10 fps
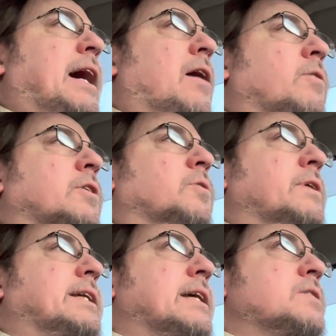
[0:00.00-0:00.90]
hour
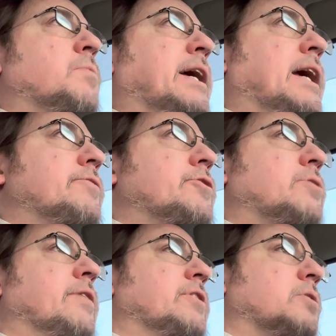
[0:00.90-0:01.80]
days when I have to
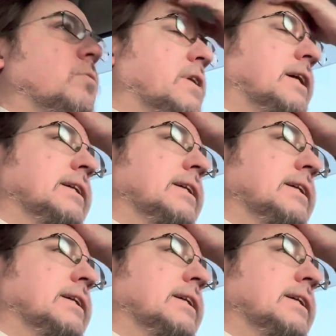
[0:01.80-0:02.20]
drive into work.